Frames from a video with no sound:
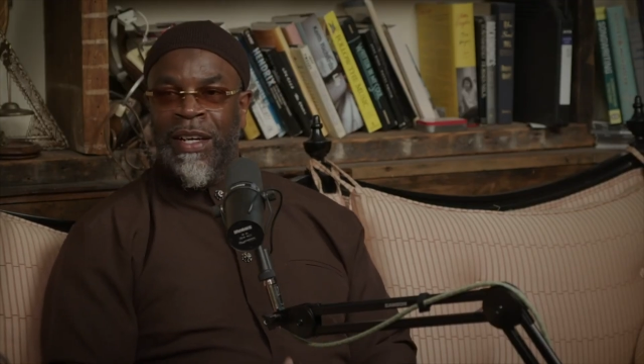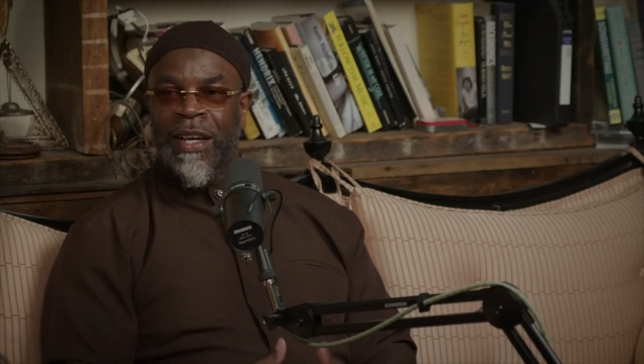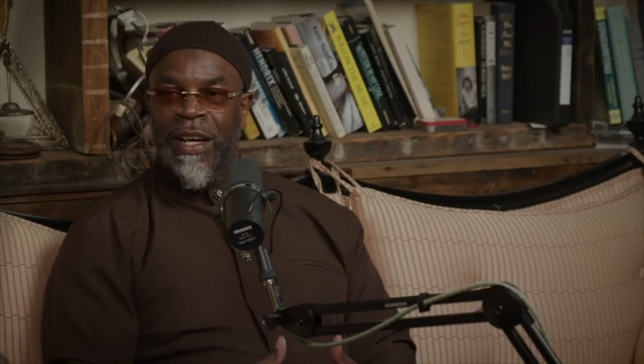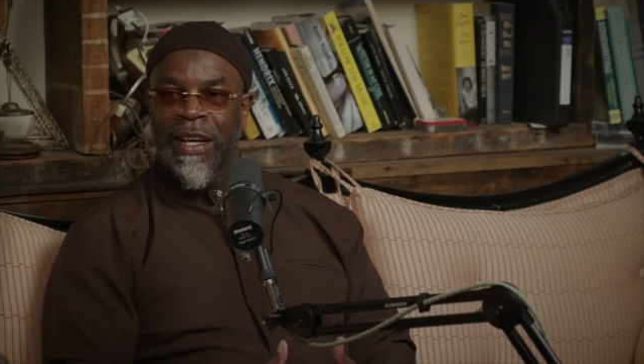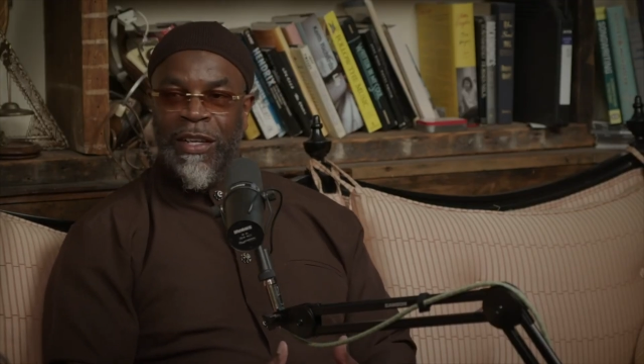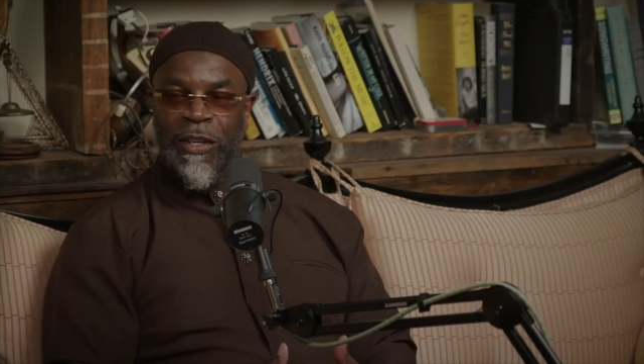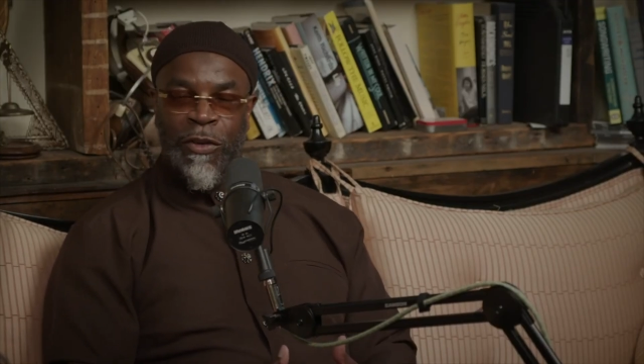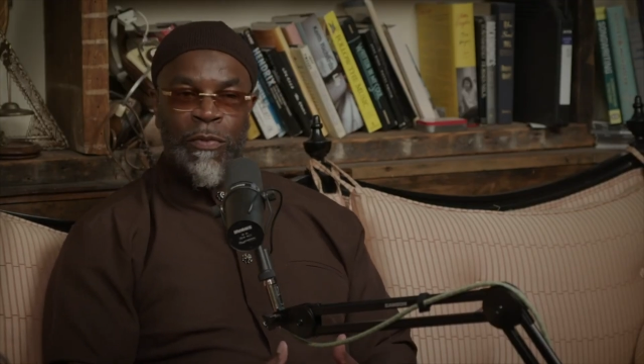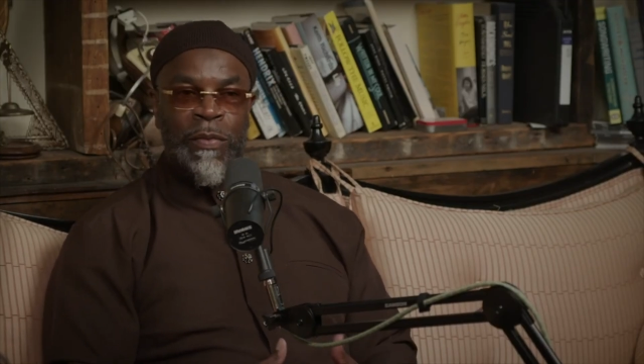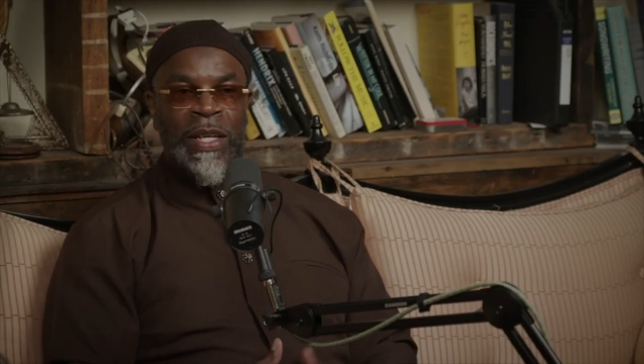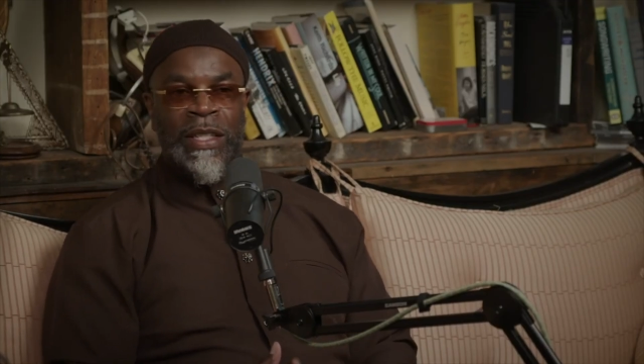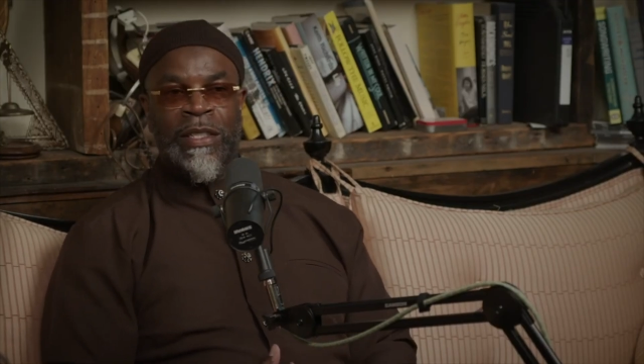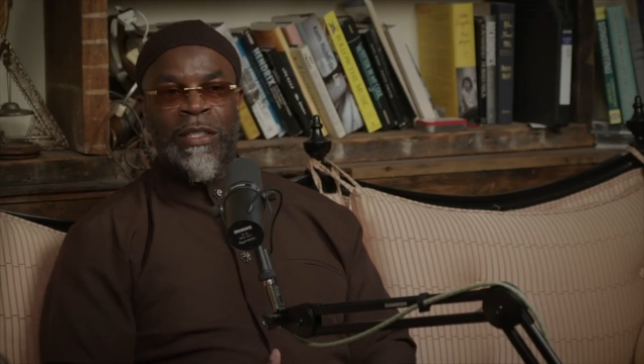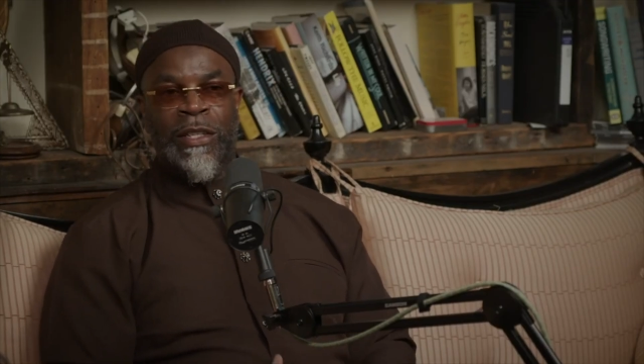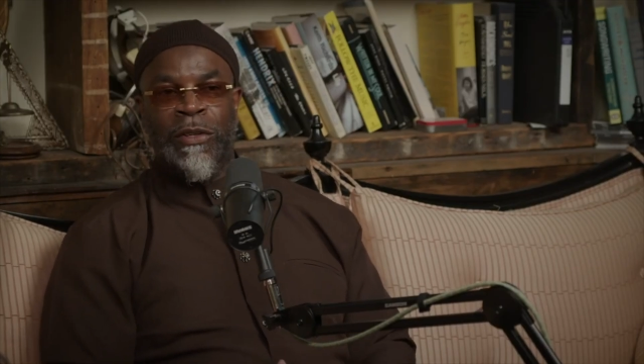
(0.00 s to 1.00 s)
and you
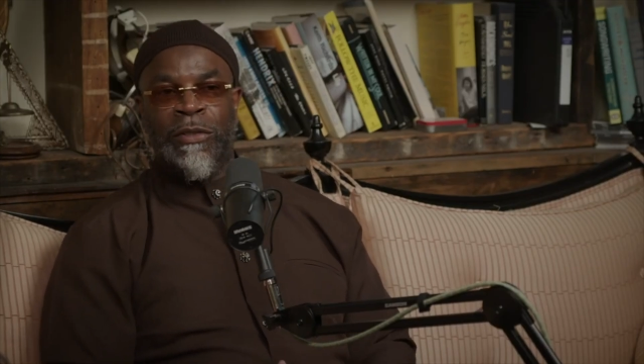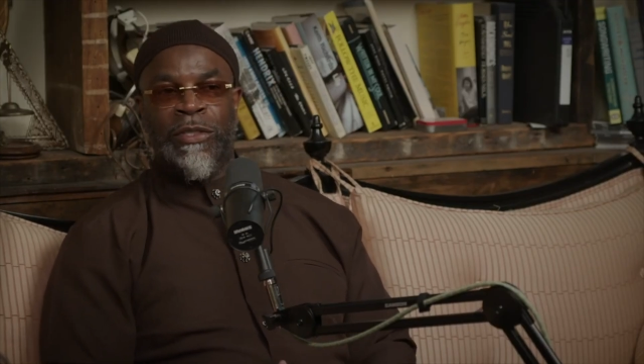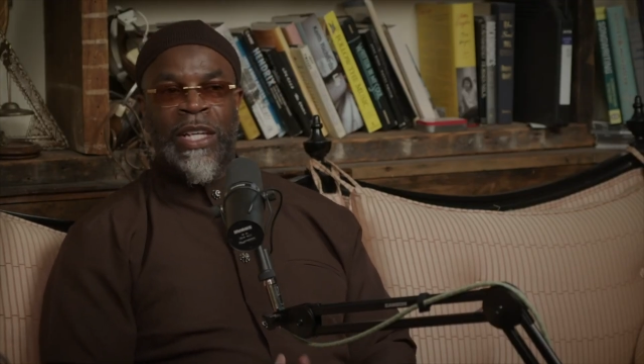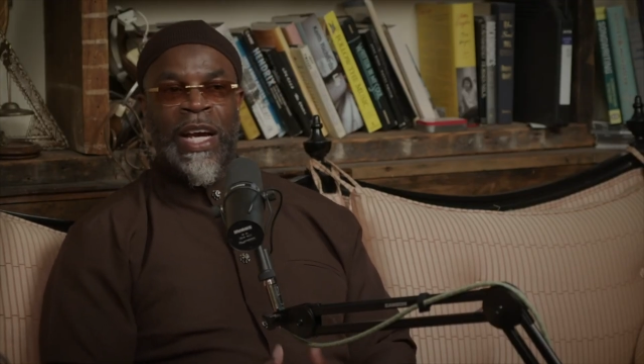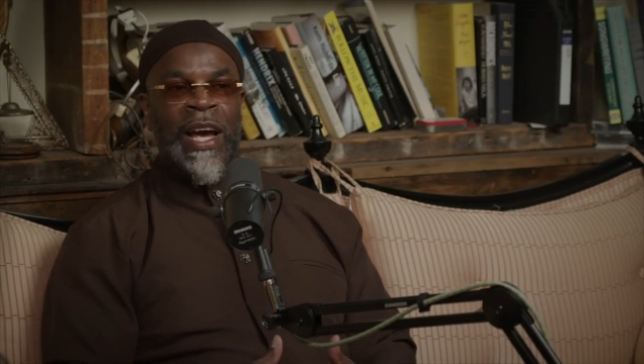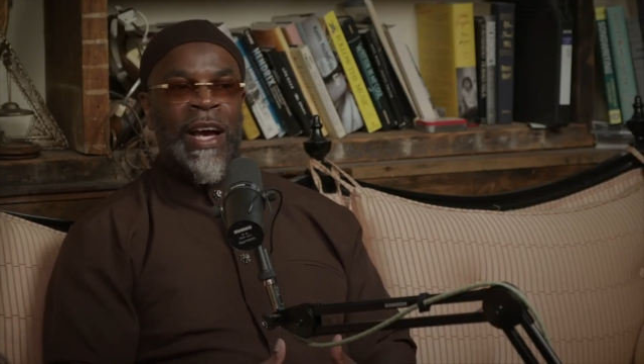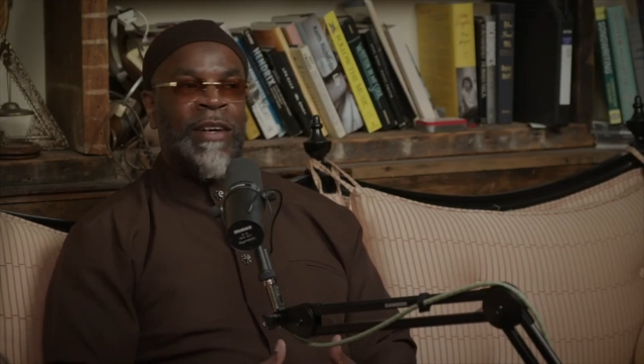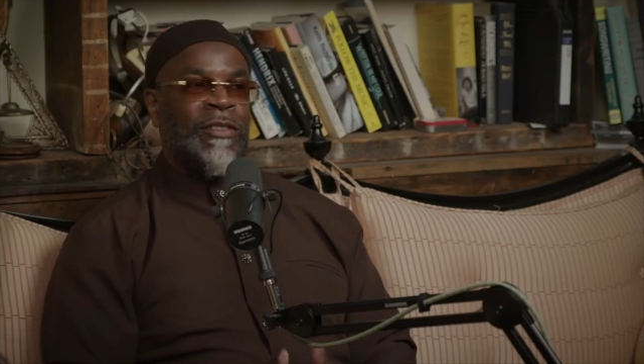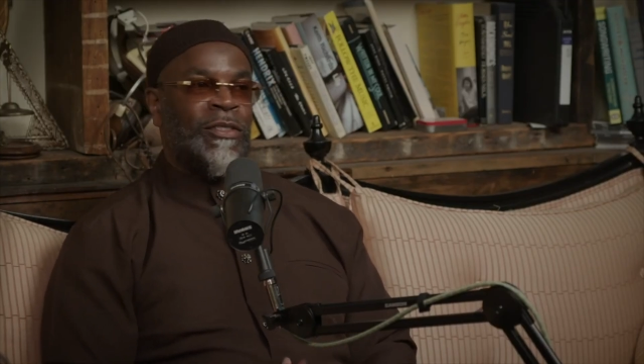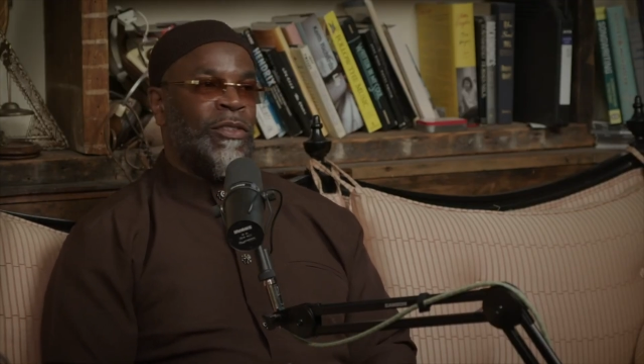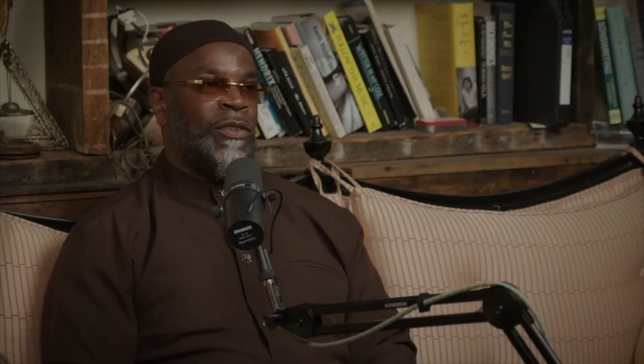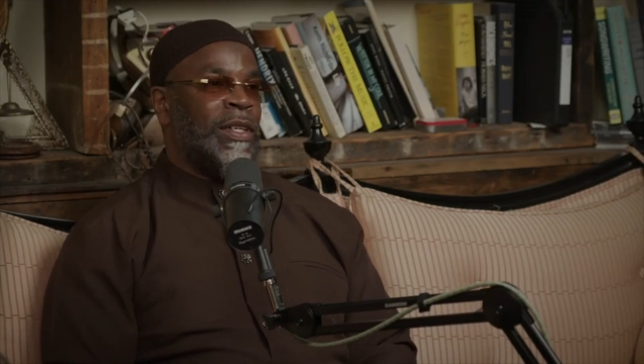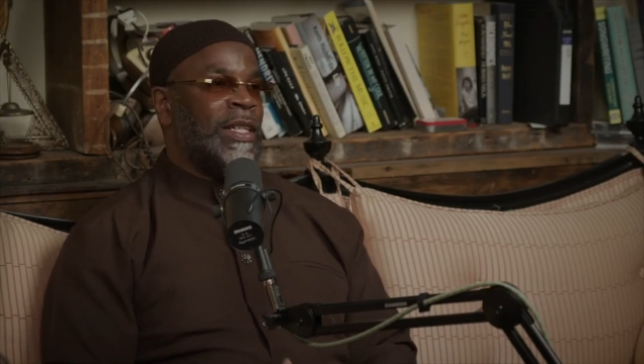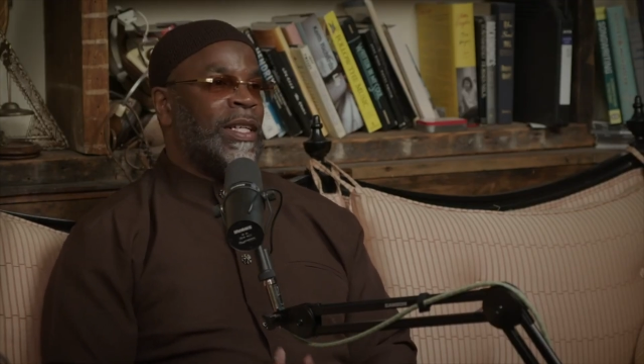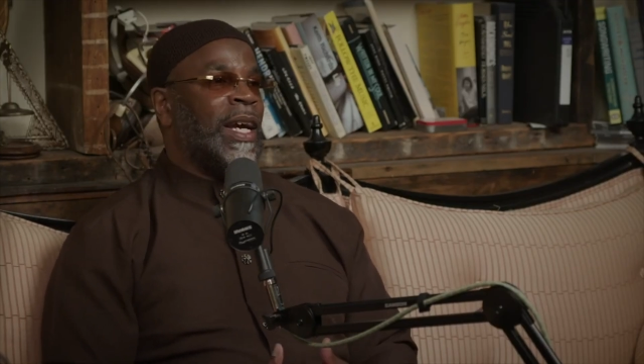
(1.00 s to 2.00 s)
missing your child.
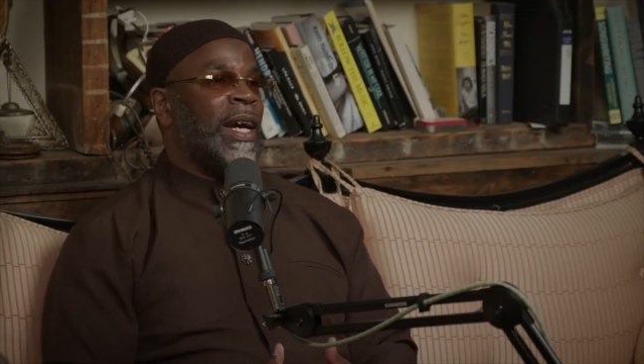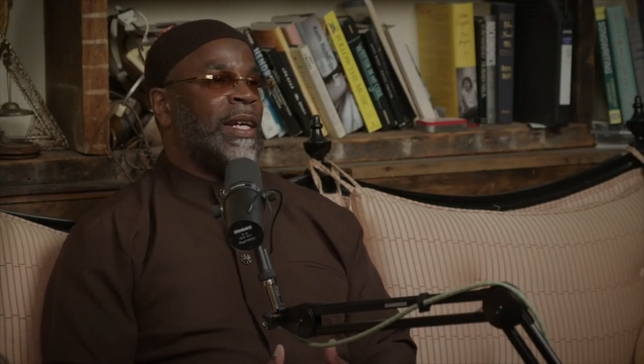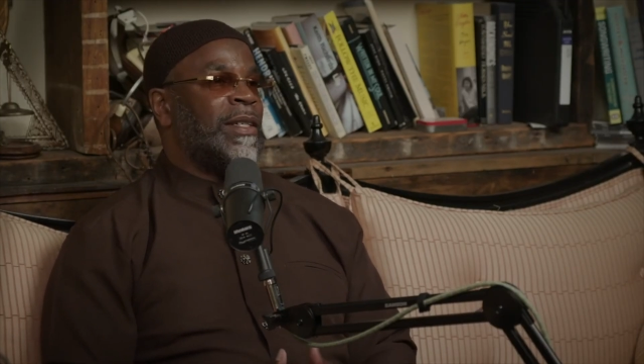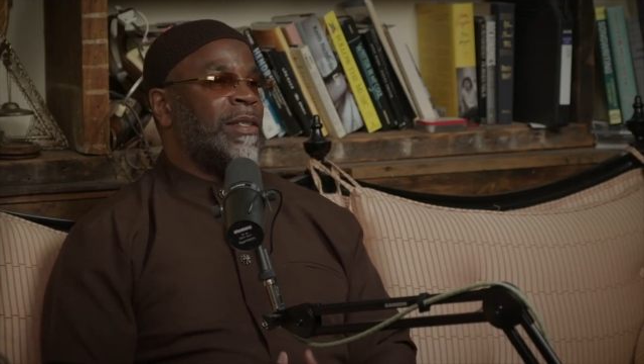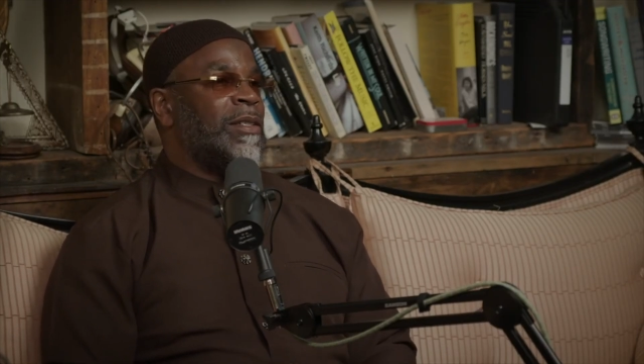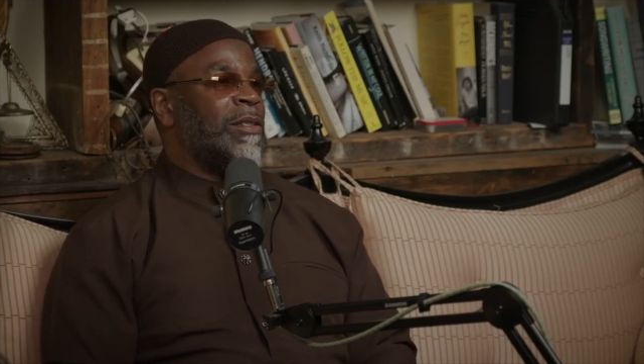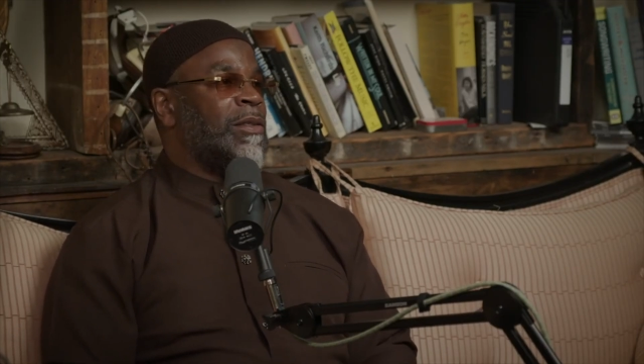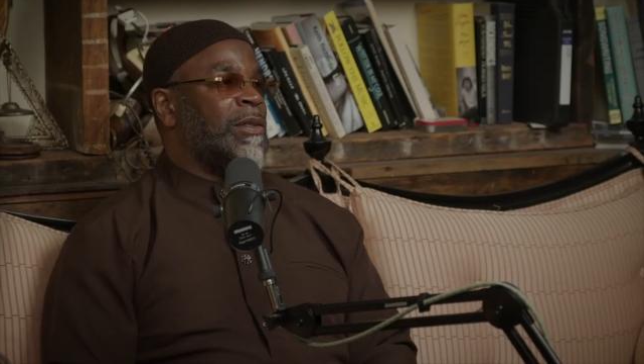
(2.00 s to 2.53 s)
So it kind